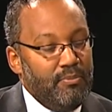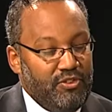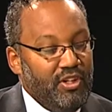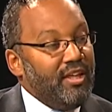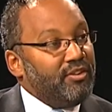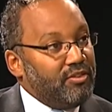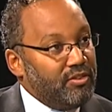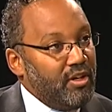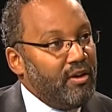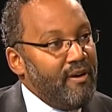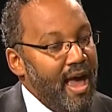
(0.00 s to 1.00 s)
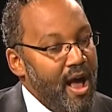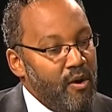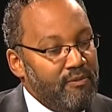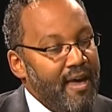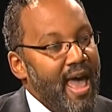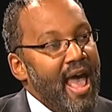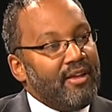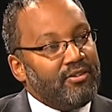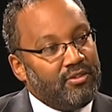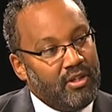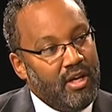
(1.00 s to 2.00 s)
sense of how
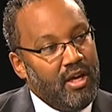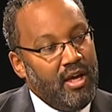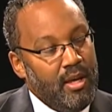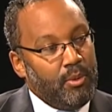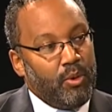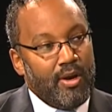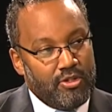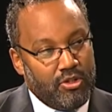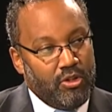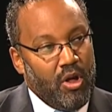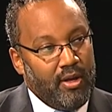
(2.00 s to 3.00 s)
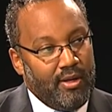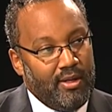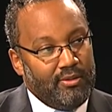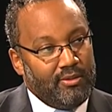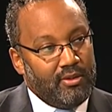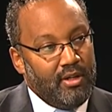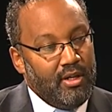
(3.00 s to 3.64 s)
vast immigration law is.